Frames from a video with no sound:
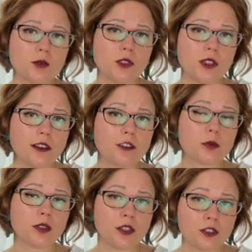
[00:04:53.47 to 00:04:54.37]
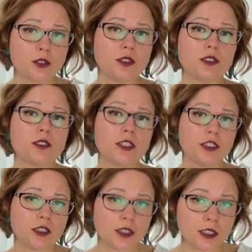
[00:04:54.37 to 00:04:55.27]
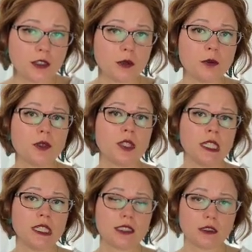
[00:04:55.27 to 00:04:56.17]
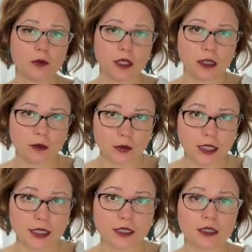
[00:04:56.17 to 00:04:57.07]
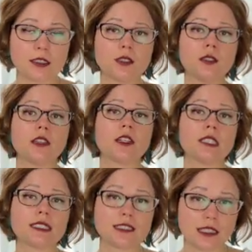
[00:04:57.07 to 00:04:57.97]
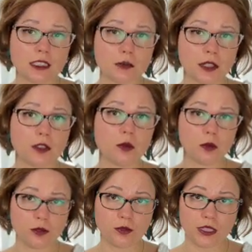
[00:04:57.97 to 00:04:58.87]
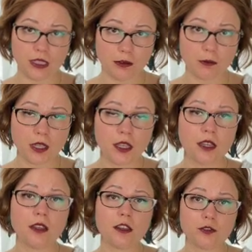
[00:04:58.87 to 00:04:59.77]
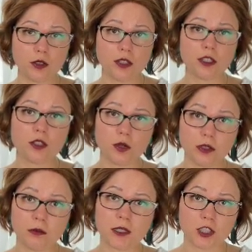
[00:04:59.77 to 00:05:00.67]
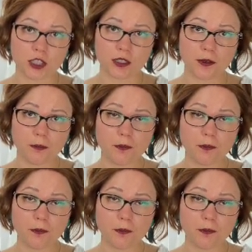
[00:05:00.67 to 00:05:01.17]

when you have a pressure ulcer, you're just gonna be putting something in place until they're assessed by the limb team if you get a new admission.